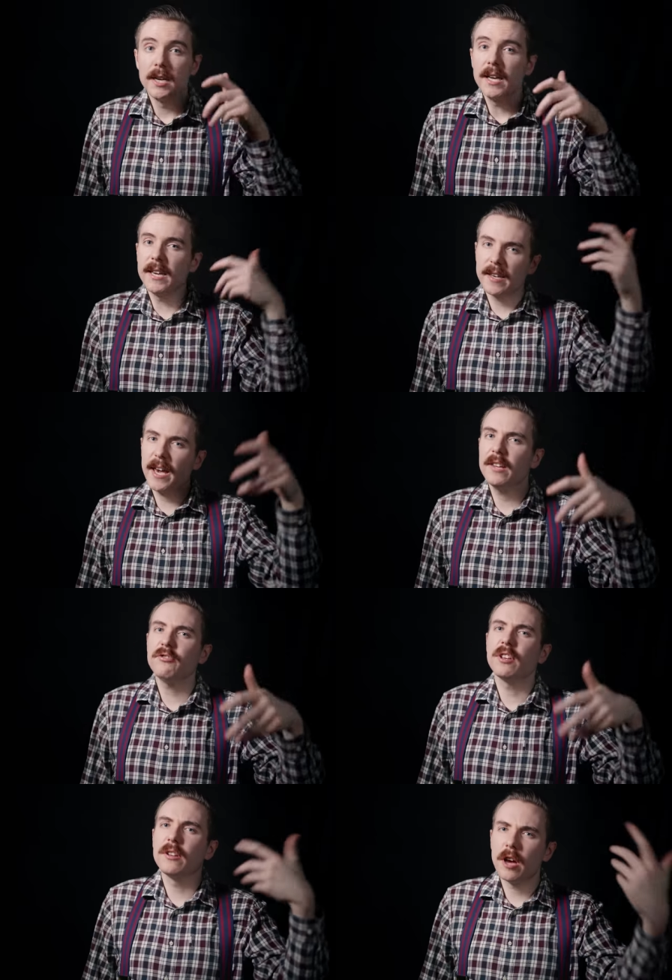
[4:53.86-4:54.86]

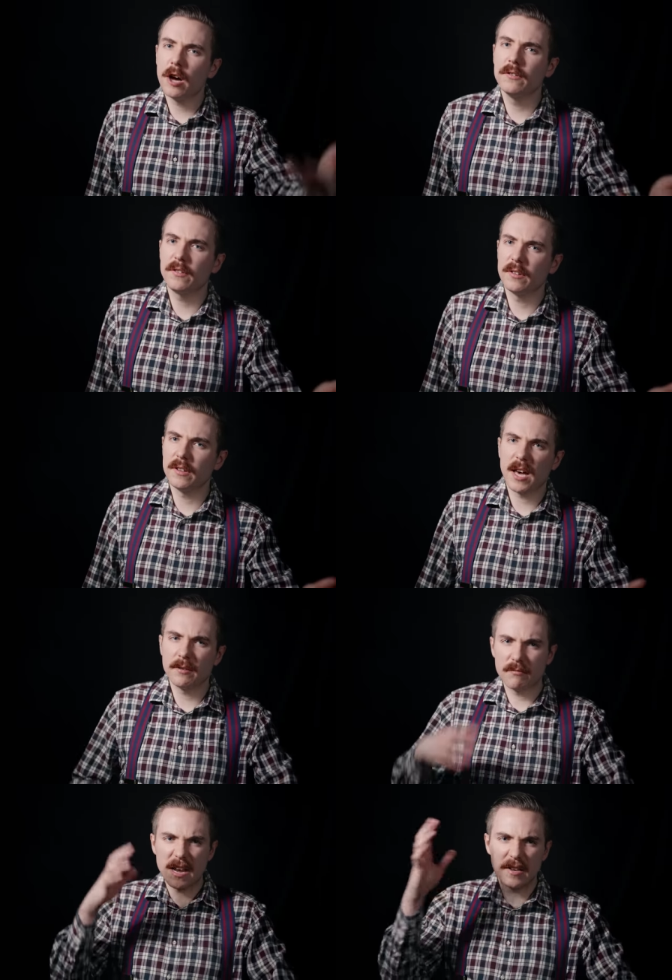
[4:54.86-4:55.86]
engaged in constant
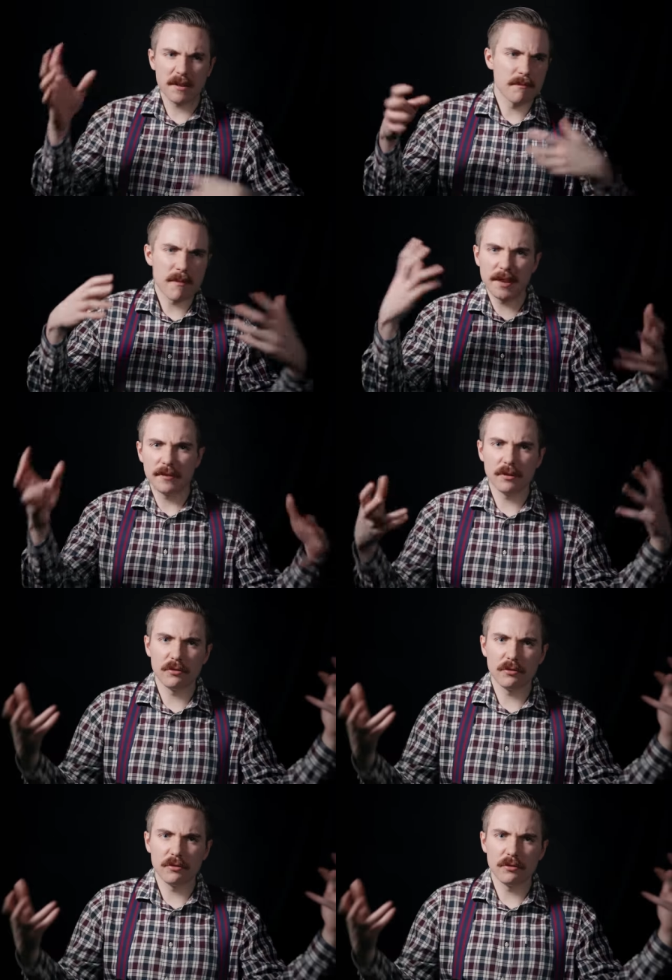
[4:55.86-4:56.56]
and random mental